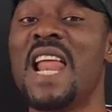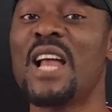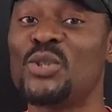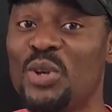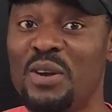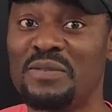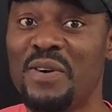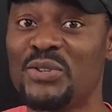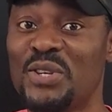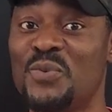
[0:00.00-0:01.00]
natural log
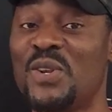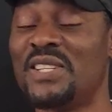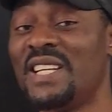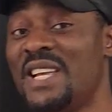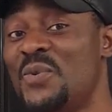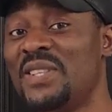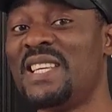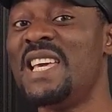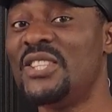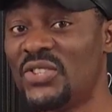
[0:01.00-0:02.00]
function when you're dealing
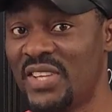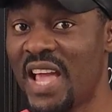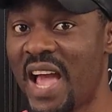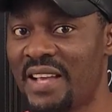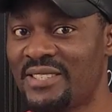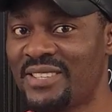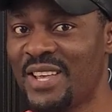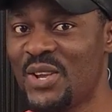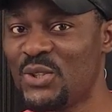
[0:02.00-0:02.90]
with e to the x.